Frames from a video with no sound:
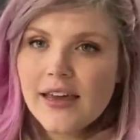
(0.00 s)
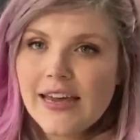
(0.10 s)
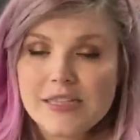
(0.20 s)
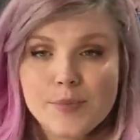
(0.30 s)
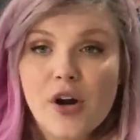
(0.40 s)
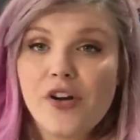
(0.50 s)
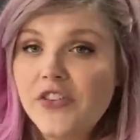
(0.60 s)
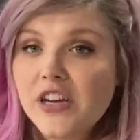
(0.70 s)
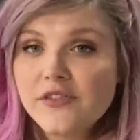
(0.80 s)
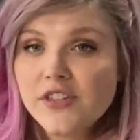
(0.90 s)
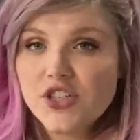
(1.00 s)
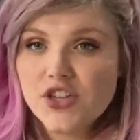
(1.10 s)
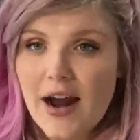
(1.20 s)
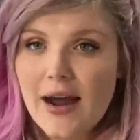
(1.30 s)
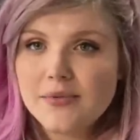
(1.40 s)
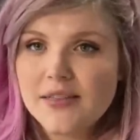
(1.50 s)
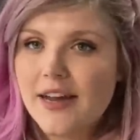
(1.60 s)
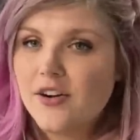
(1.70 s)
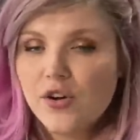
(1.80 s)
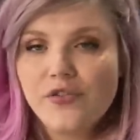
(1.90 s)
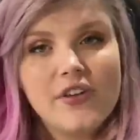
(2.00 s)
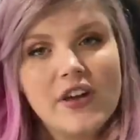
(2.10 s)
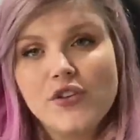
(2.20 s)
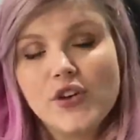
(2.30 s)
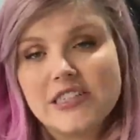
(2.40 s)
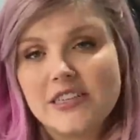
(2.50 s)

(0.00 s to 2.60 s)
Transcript: it's perfect for straps. I don't know if you guys